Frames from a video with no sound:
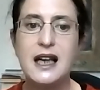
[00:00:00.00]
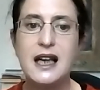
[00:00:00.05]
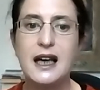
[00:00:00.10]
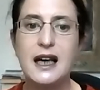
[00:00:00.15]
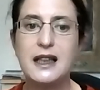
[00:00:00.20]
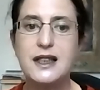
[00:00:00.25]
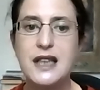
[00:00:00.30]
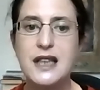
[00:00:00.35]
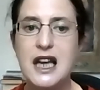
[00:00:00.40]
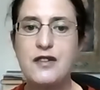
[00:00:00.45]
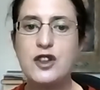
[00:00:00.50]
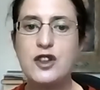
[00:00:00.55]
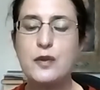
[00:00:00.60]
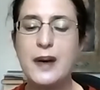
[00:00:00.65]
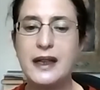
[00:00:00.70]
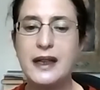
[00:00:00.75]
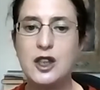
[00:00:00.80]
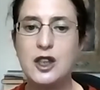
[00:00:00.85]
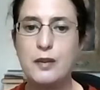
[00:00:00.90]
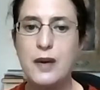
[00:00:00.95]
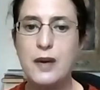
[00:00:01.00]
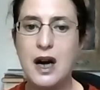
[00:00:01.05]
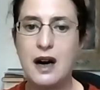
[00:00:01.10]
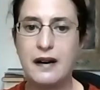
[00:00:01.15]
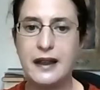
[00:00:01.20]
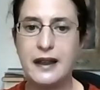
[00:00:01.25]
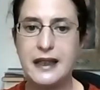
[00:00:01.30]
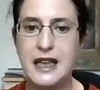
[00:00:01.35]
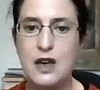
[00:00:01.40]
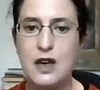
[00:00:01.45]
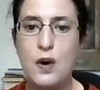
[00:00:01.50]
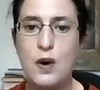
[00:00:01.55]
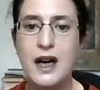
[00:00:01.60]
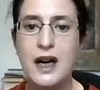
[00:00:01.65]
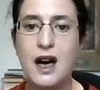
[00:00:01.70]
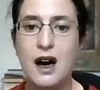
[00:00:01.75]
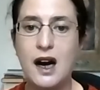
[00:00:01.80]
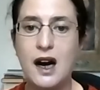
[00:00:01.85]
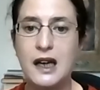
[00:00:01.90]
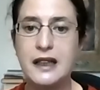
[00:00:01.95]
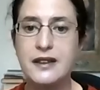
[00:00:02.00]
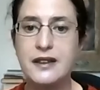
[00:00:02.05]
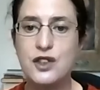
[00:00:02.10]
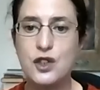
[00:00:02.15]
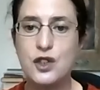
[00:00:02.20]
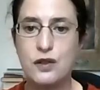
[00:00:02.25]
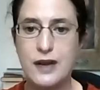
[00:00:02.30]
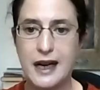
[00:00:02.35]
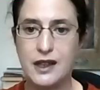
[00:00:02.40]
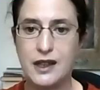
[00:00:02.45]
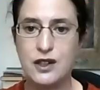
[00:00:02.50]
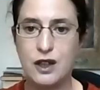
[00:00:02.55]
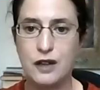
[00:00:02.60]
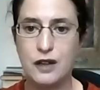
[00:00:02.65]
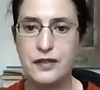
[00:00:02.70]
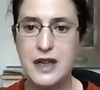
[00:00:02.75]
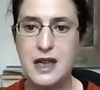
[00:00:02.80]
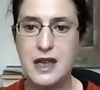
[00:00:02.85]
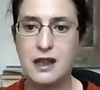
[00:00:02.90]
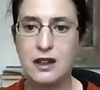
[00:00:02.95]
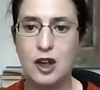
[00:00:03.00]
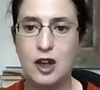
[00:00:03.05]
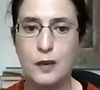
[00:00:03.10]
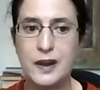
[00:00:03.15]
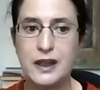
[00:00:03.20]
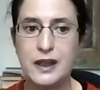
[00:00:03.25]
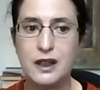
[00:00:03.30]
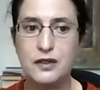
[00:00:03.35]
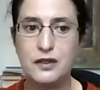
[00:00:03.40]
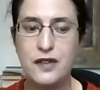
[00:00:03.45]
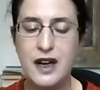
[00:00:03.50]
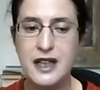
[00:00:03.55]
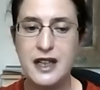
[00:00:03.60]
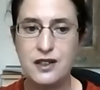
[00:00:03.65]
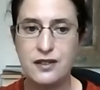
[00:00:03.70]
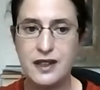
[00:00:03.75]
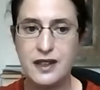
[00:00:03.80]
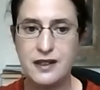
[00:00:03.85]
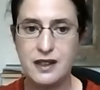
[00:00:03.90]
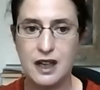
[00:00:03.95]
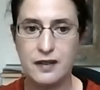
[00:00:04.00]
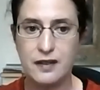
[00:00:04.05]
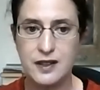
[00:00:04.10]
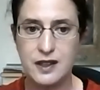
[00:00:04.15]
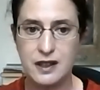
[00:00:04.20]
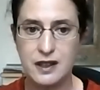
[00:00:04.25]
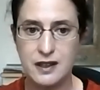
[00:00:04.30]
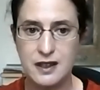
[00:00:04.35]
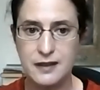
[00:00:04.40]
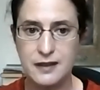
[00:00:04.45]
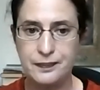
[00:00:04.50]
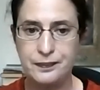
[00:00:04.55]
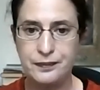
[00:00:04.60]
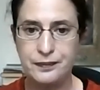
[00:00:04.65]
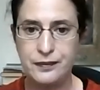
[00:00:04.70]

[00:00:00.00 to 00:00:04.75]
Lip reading: and David McNamara, EY Ireland's Director of Economic Advisory Services.